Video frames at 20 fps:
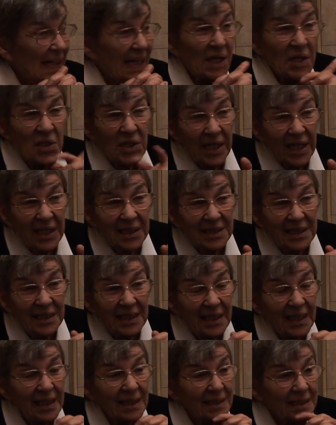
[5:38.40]
early
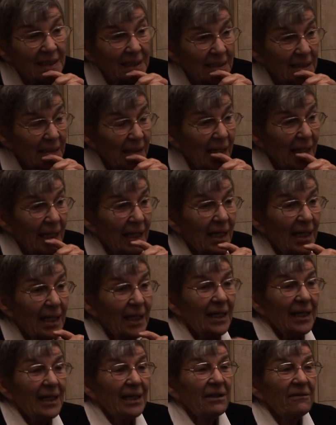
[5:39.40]
1880s,
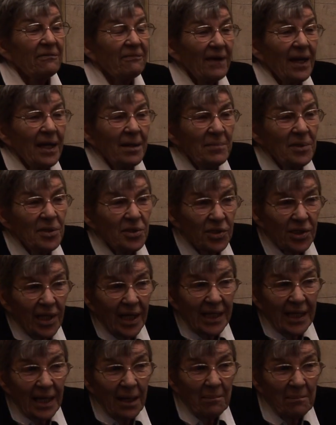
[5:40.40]
the famous
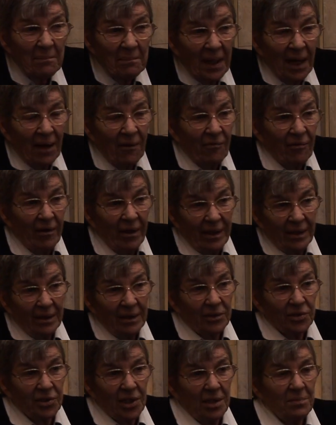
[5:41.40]
J.M. Barrie,
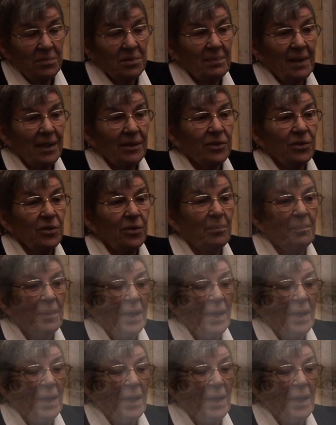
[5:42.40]
James Matthew